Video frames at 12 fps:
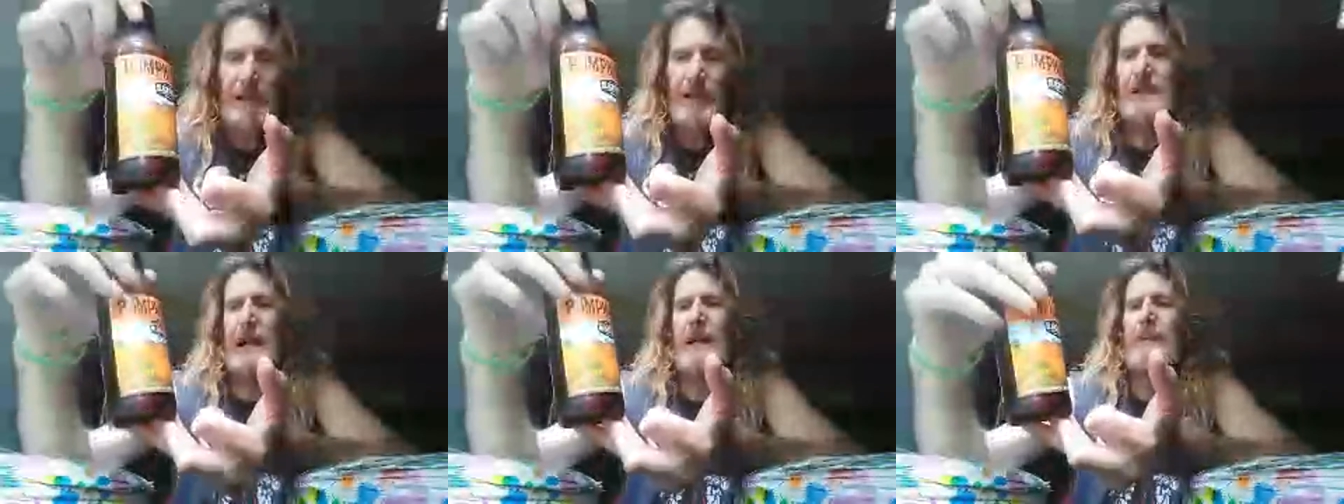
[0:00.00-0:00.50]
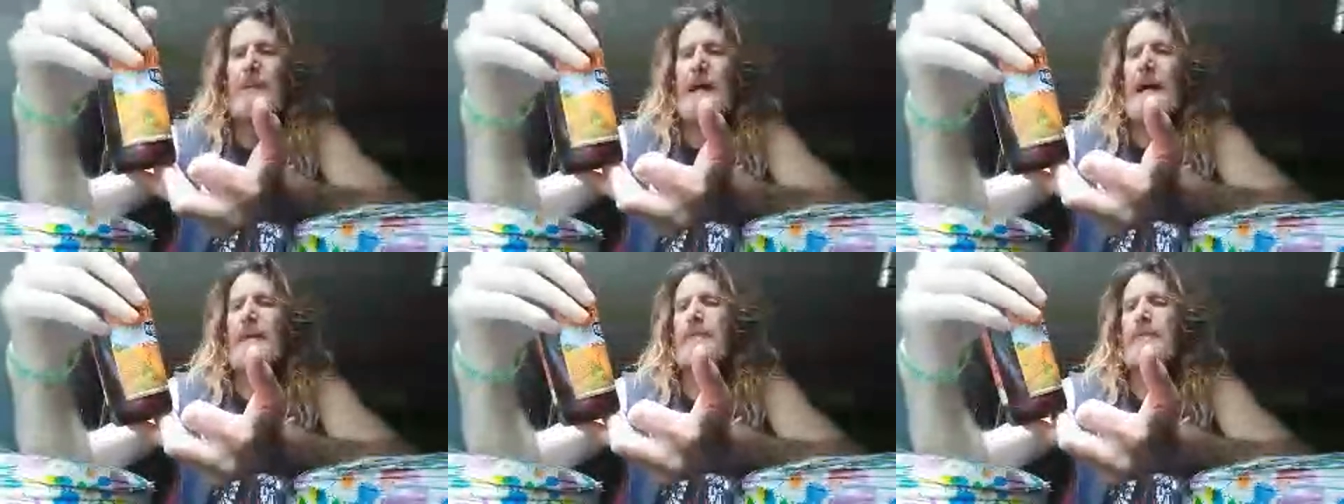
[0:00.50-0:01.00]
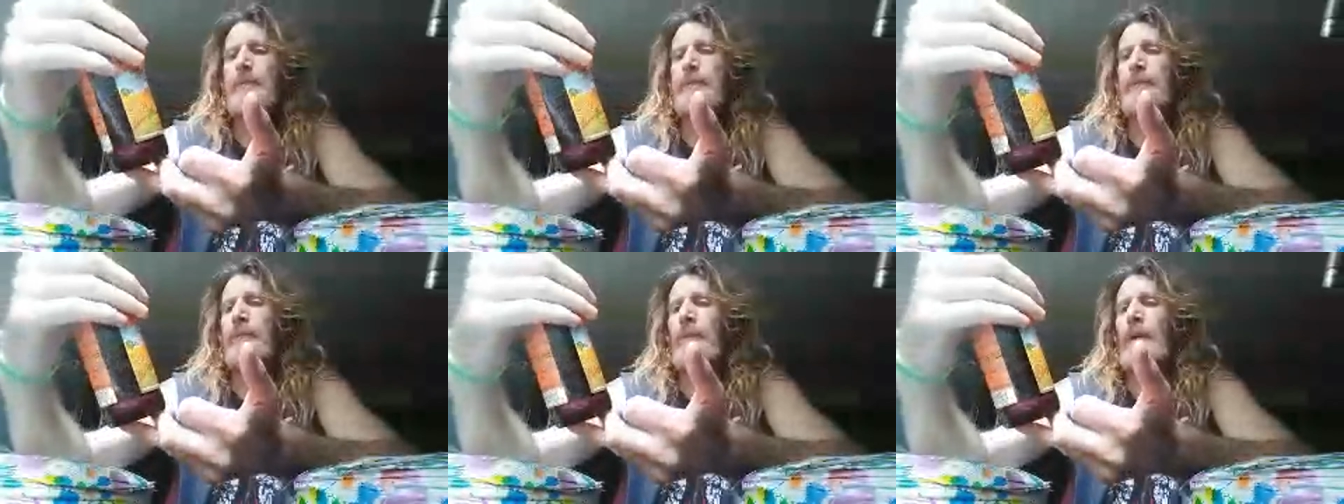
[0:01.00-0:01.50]
not bad.
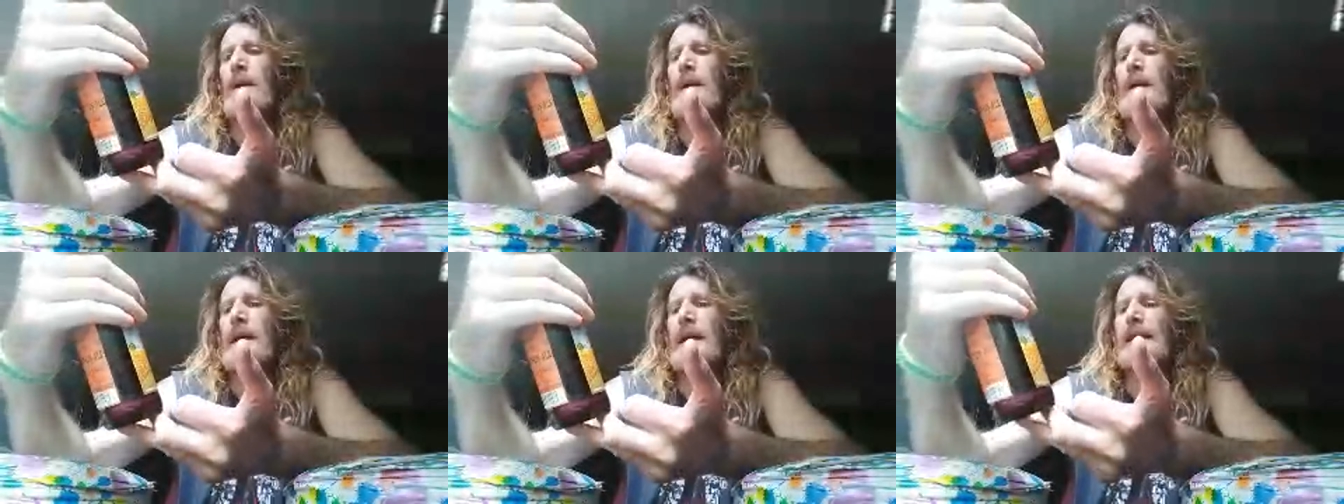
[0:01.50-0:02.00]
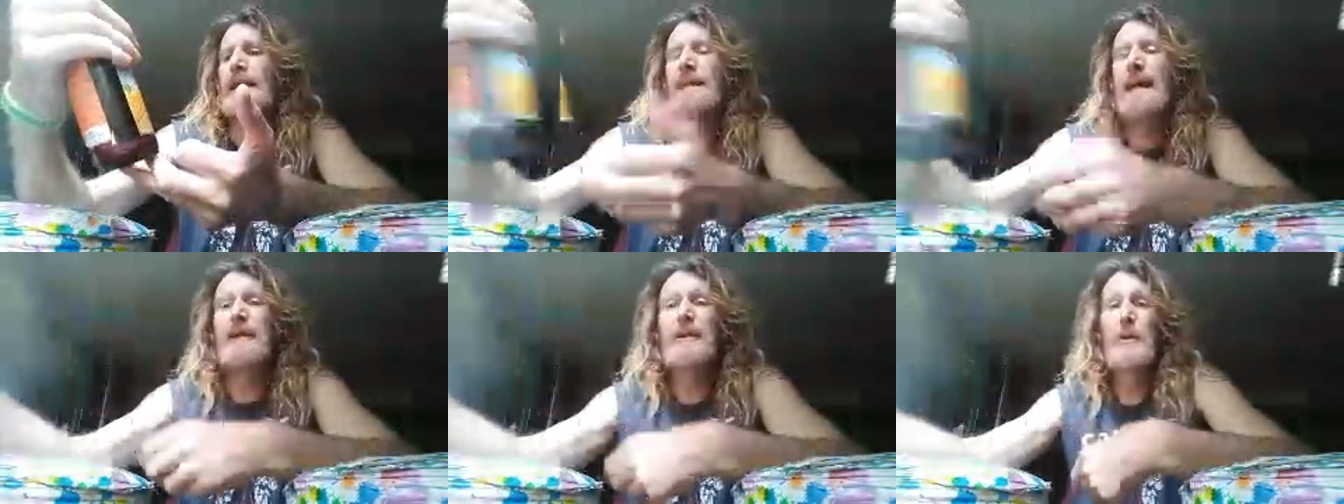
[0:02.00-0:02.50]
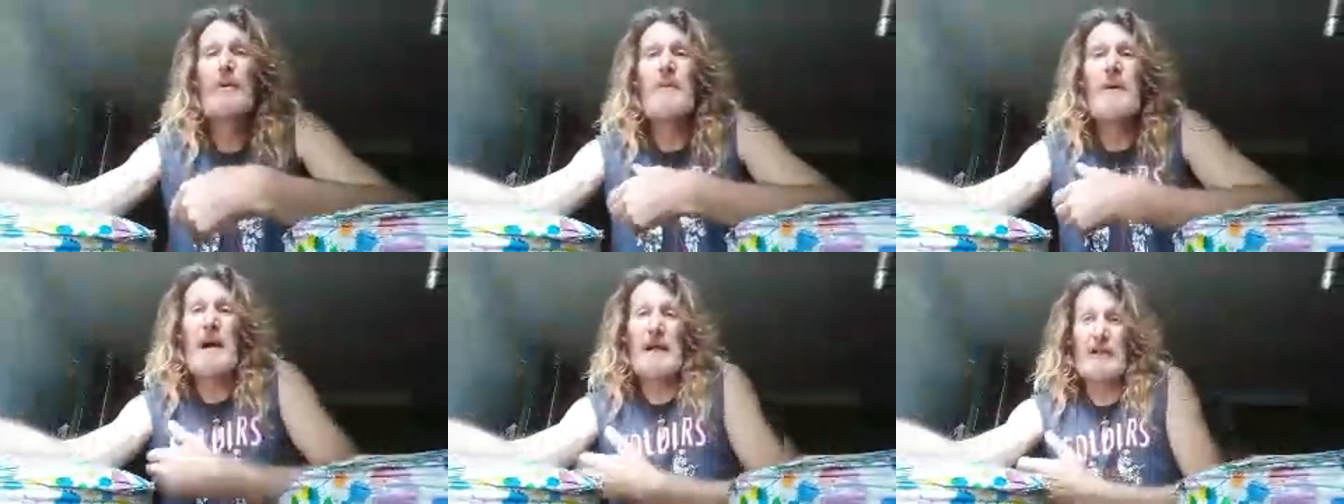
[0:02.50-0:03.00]
It's not too
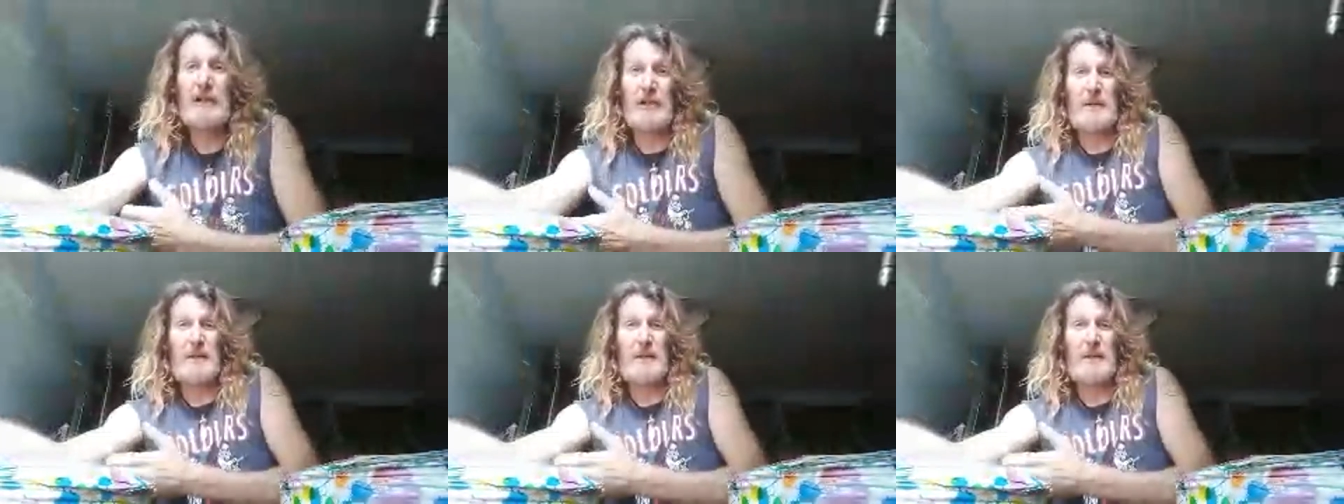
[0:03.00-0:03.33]
much, you know what I mean?